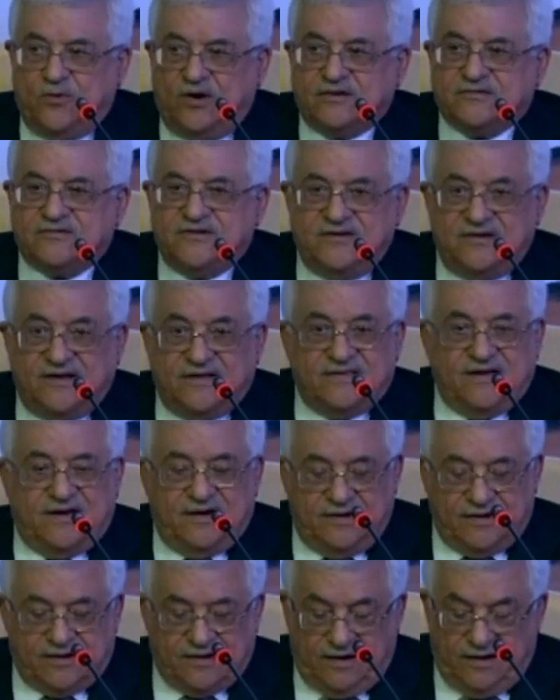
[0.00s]
No one at
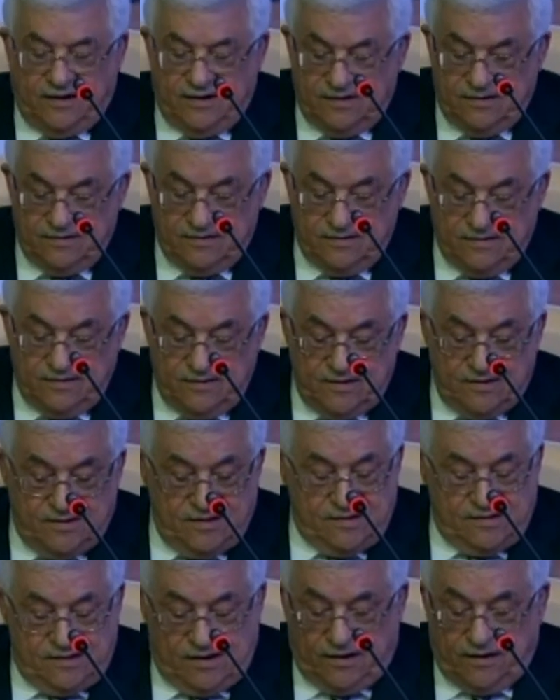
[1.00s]
that time
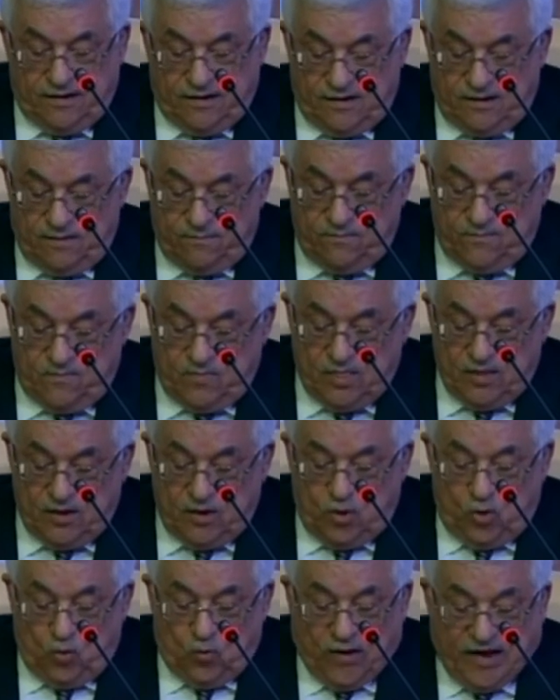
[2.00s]
outlawed such
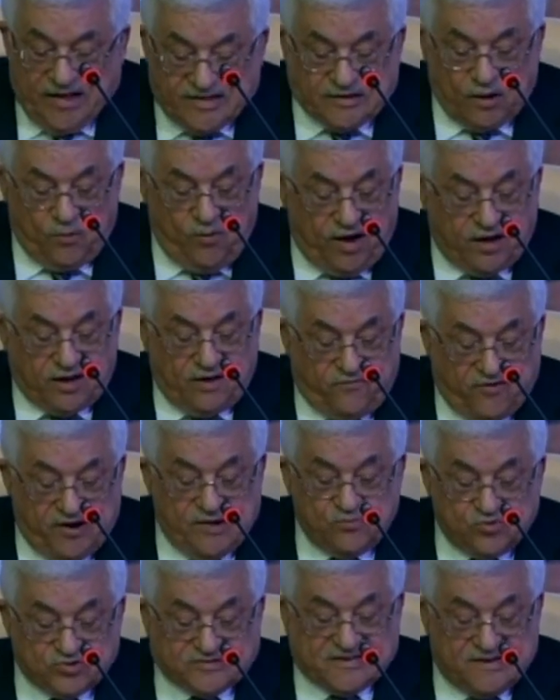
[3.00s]
visits.
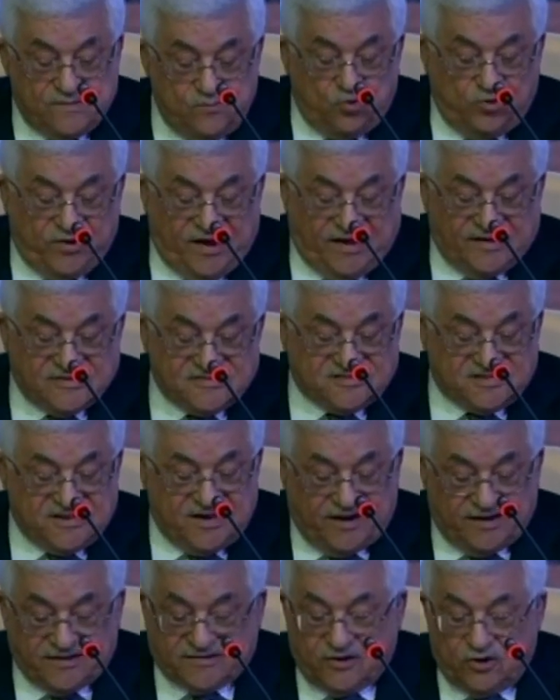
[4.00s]
Did Muslims
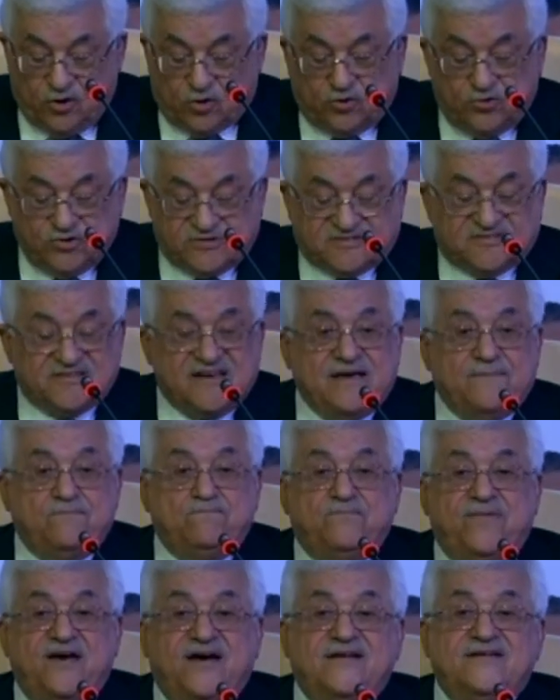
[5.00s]
stop visiting
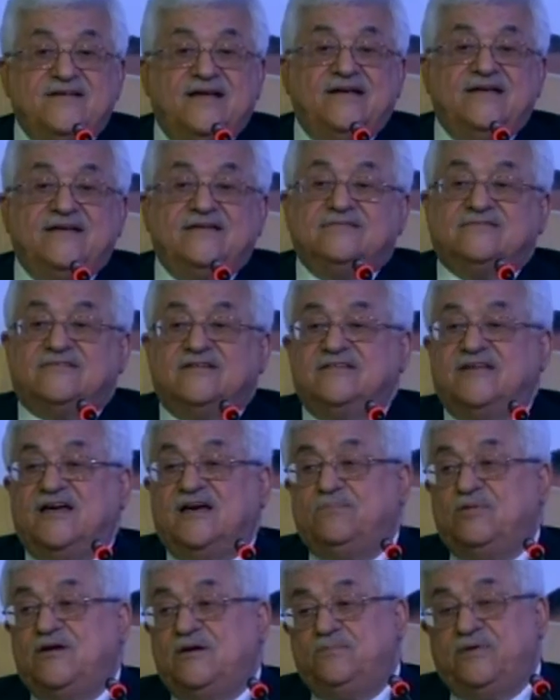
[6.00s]
Jerusalem during
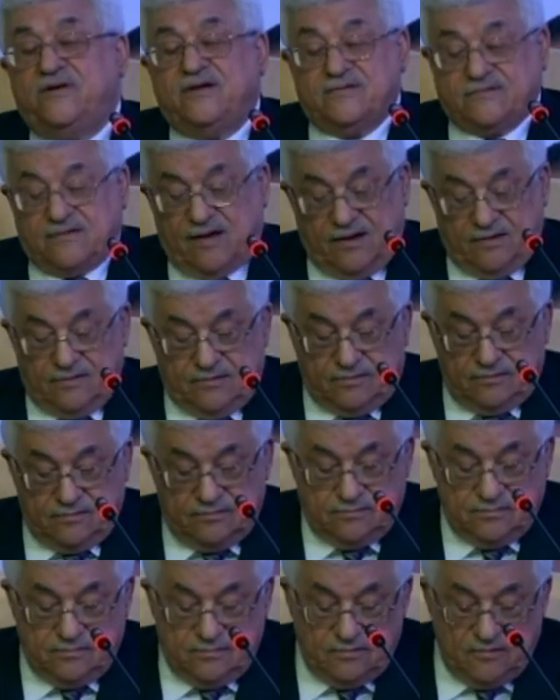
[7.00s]
the British
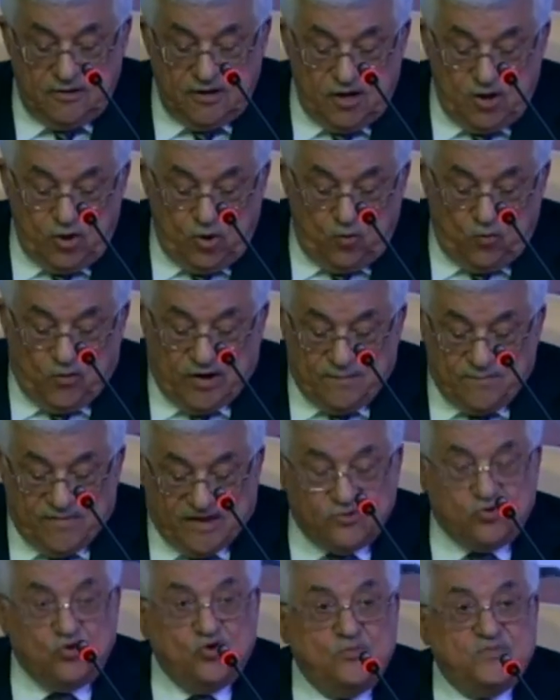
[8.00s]
Mandate when the British
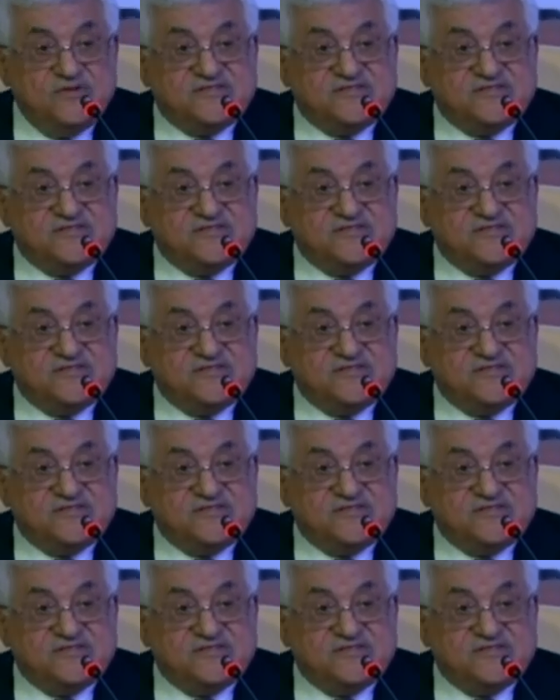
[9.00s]
High